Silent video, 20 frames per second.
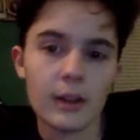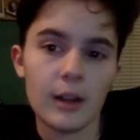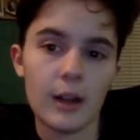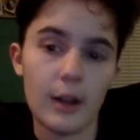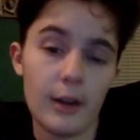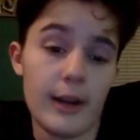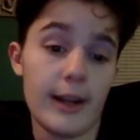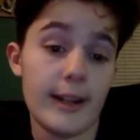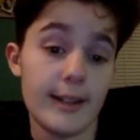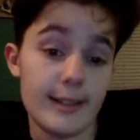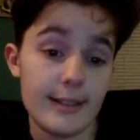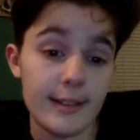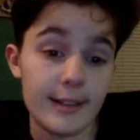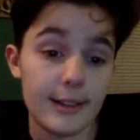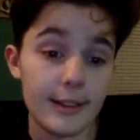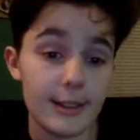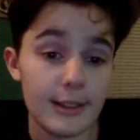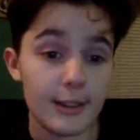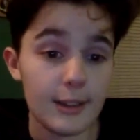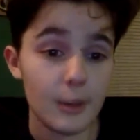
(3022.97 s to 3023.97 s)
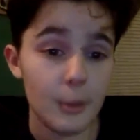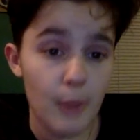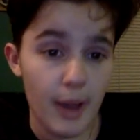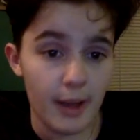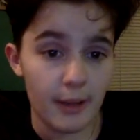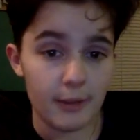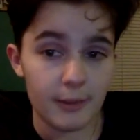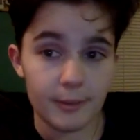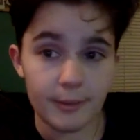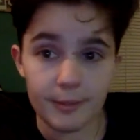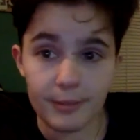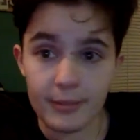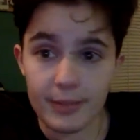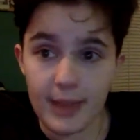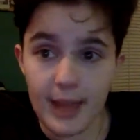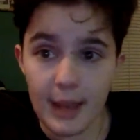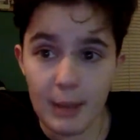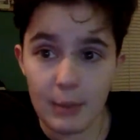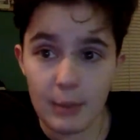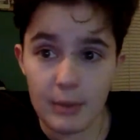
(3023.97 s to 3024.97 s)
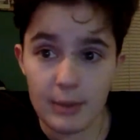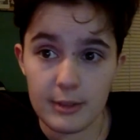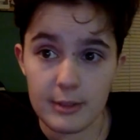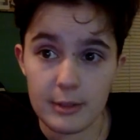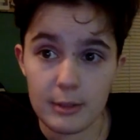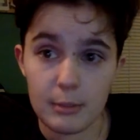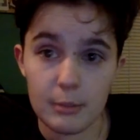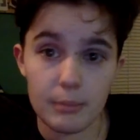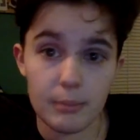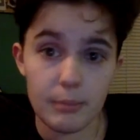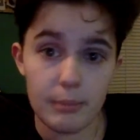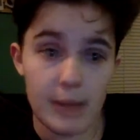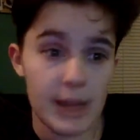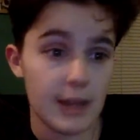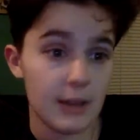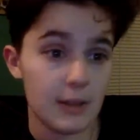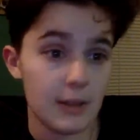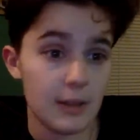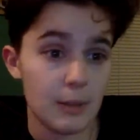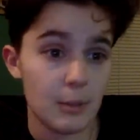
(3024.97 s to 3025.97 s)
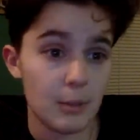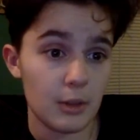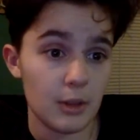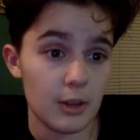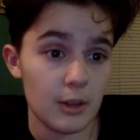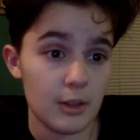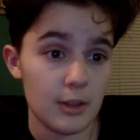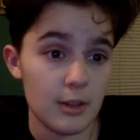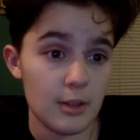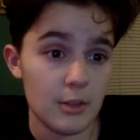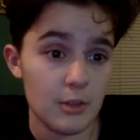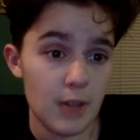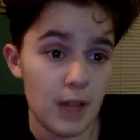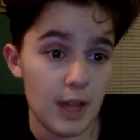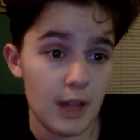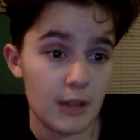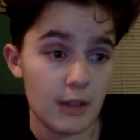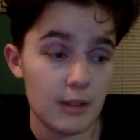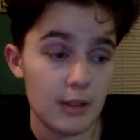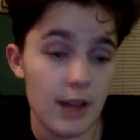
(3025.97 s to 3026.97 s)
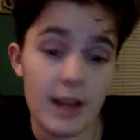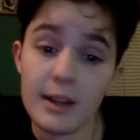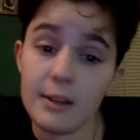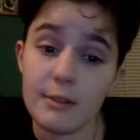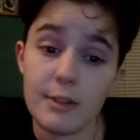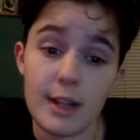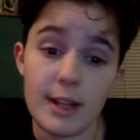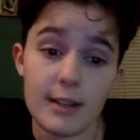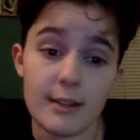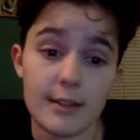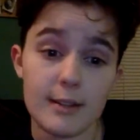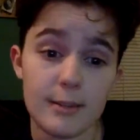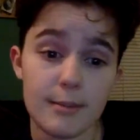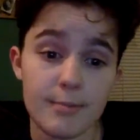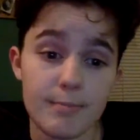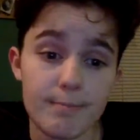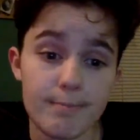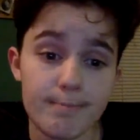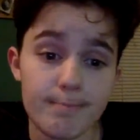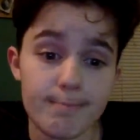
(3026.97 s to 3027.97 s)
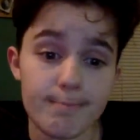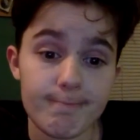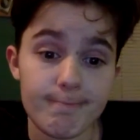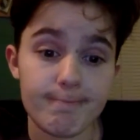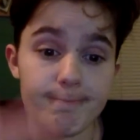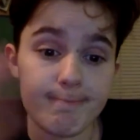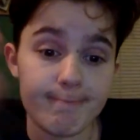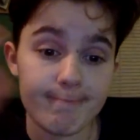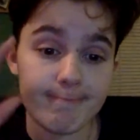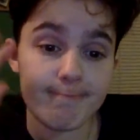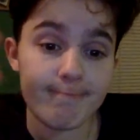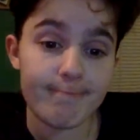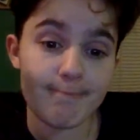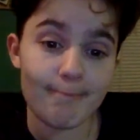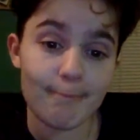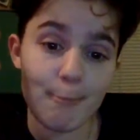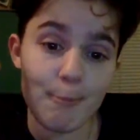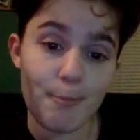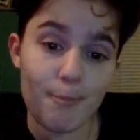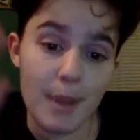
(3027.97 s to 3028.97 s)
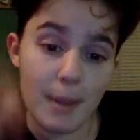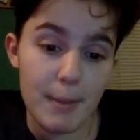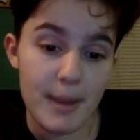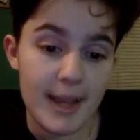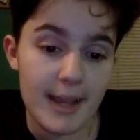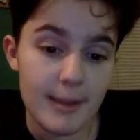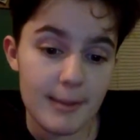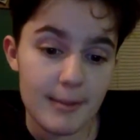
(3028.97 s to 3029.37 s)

Alright, well, that was mildly productive and kind of nice. Bye-bye.